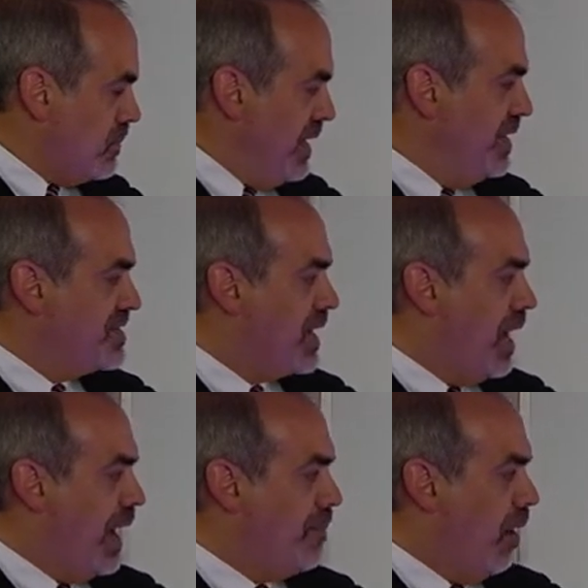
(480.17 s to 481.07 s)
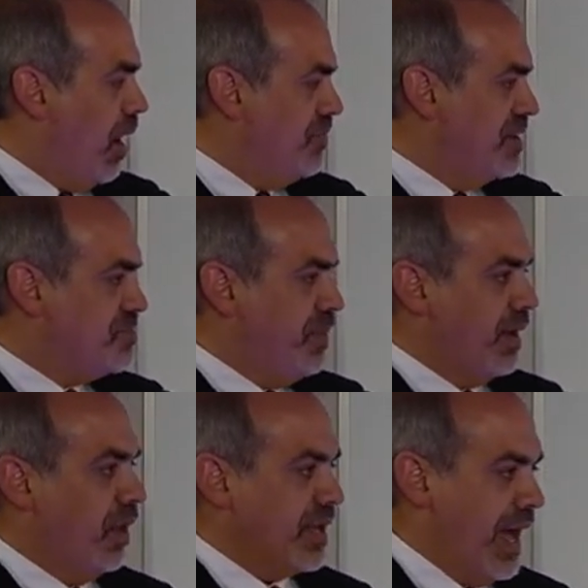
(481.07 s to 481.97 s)
and time on this
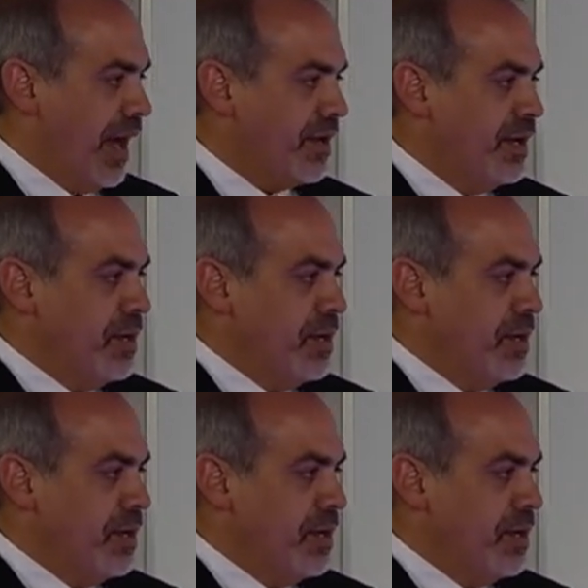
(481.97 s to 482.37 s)
bill yet,